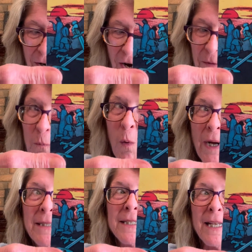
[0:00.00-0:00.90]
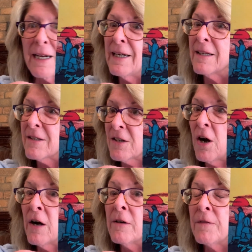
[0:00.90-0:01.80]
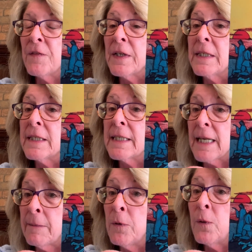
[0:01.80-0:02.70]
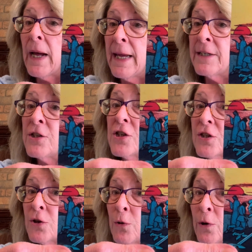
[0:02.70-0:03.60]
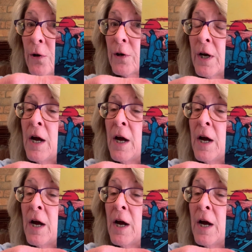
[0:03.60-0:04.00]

on one side, it's a card of the double-edged sword.